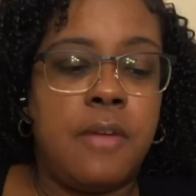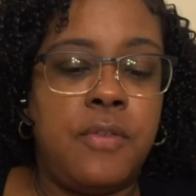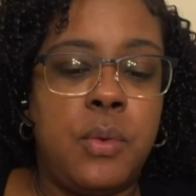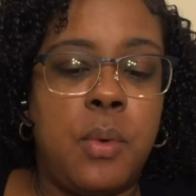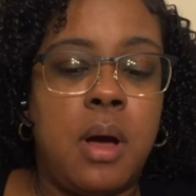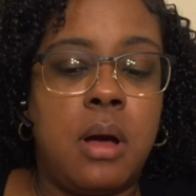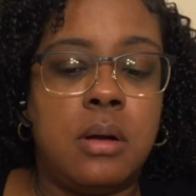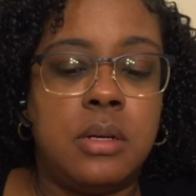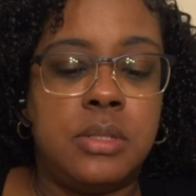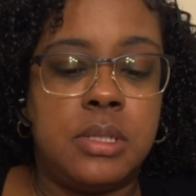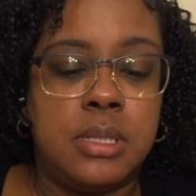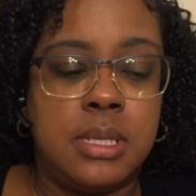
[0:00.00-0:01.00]
If you all go
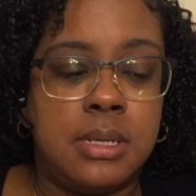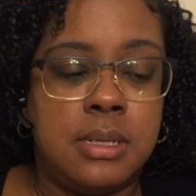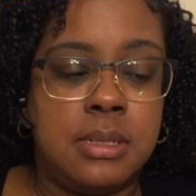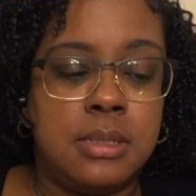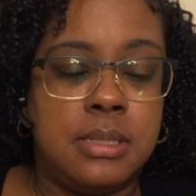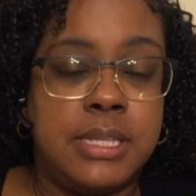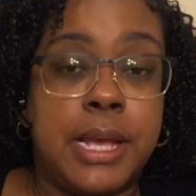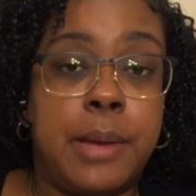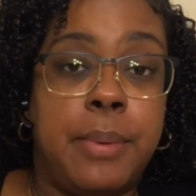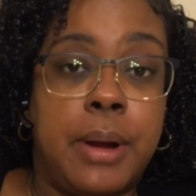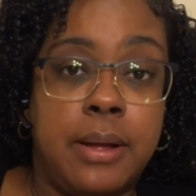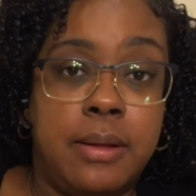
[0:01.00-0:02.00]
to the second
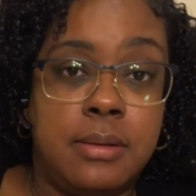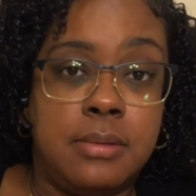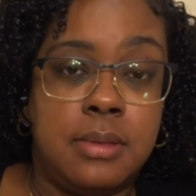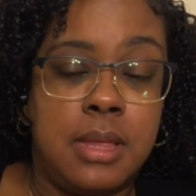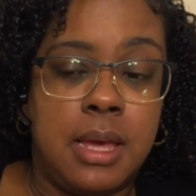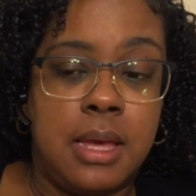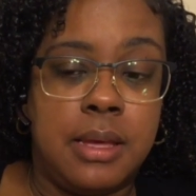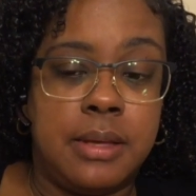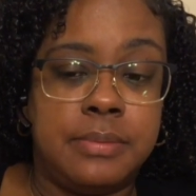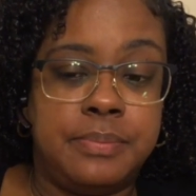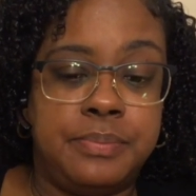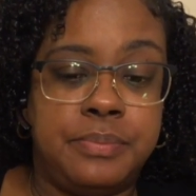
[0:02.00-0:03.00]
part that
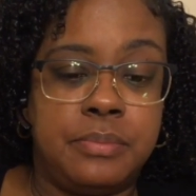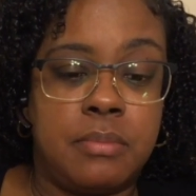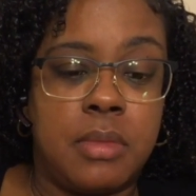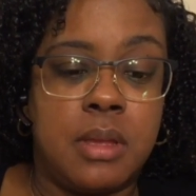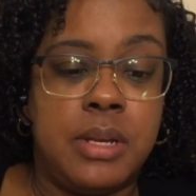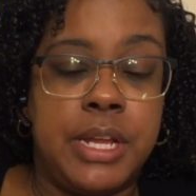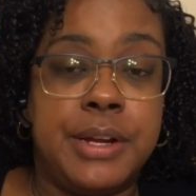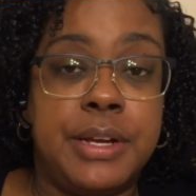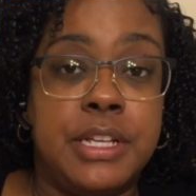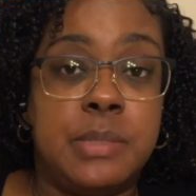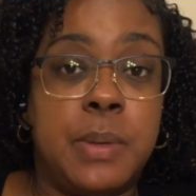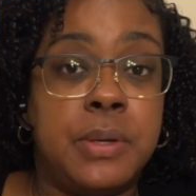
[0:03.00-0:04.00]

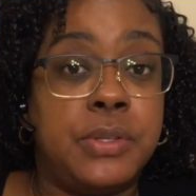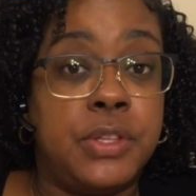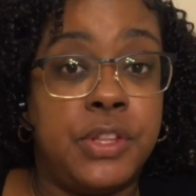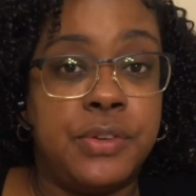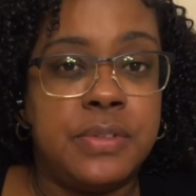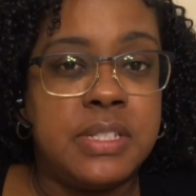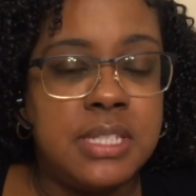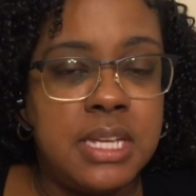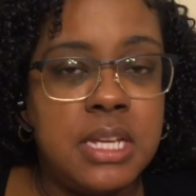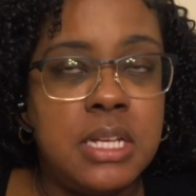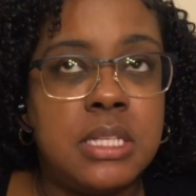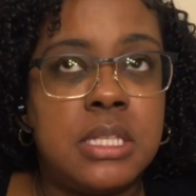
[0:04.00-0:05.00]
Darius posted the
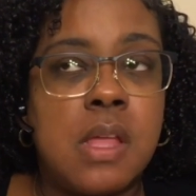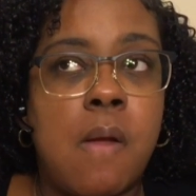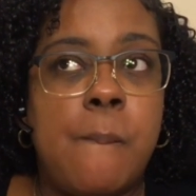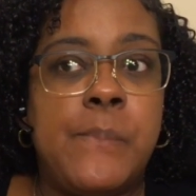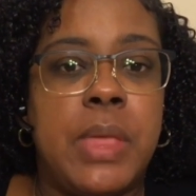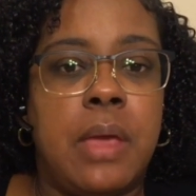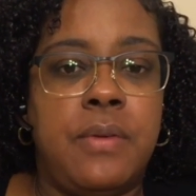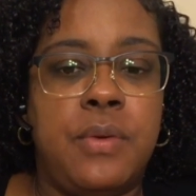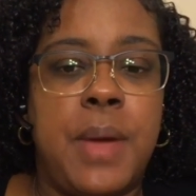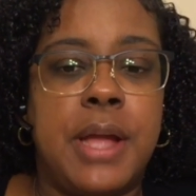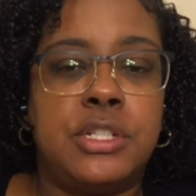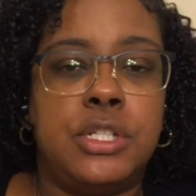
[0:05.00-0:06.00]
receipts, and
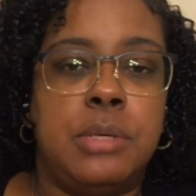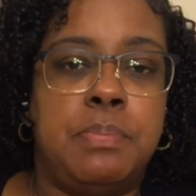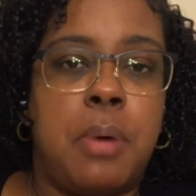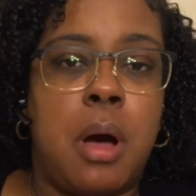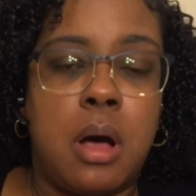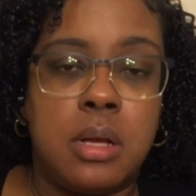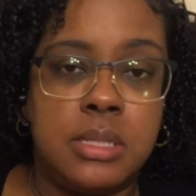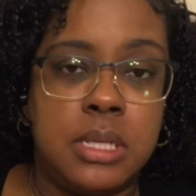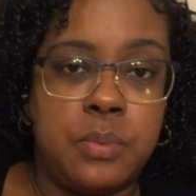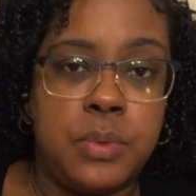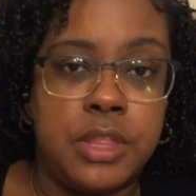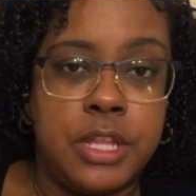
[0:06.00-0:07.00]
you actually pause
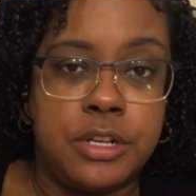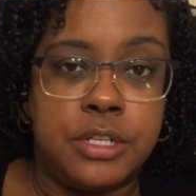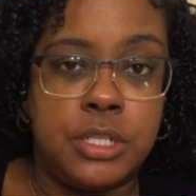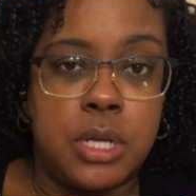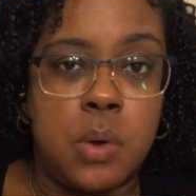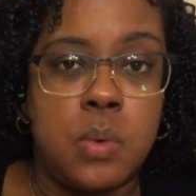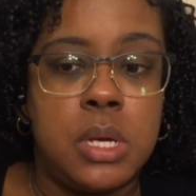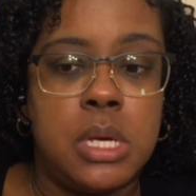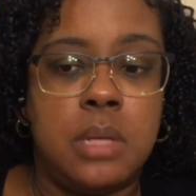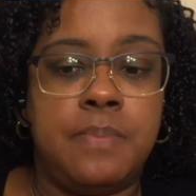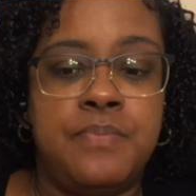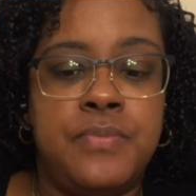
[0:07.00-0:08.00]
it when they're
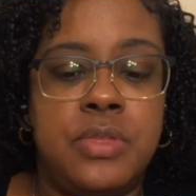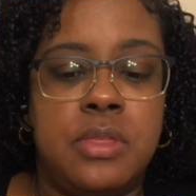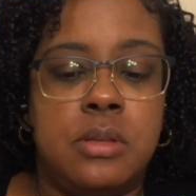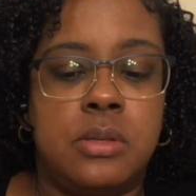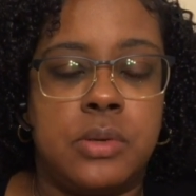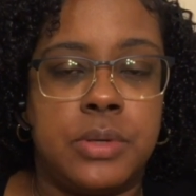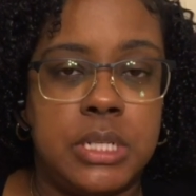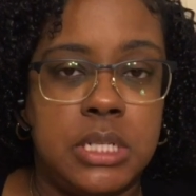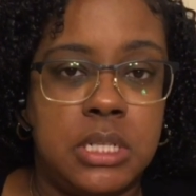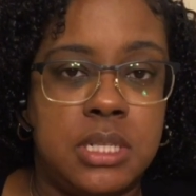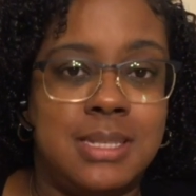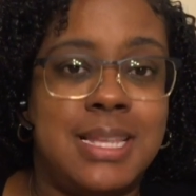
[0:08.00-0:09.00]
showing the
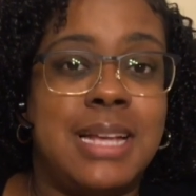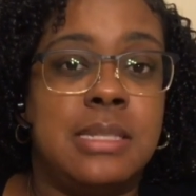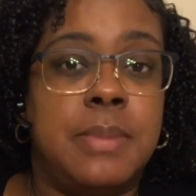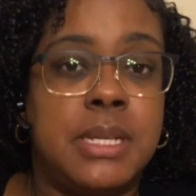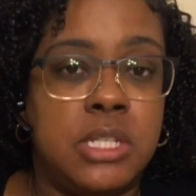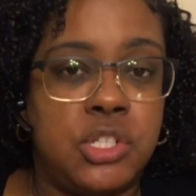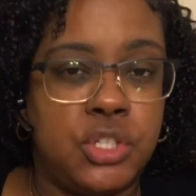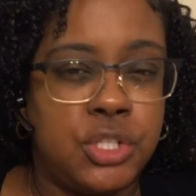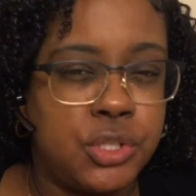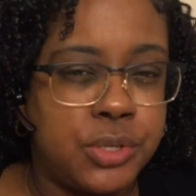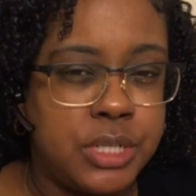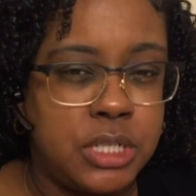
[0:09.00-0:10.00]
text messaging
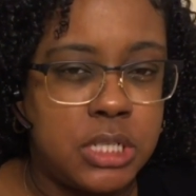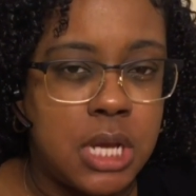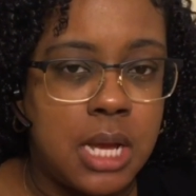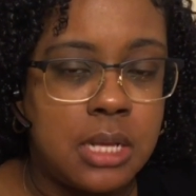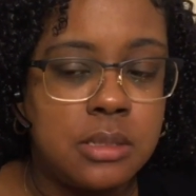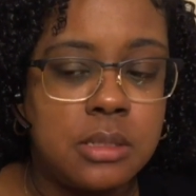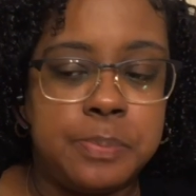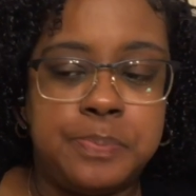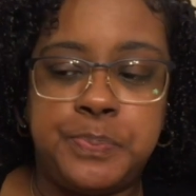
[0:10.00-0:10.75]
screenshots,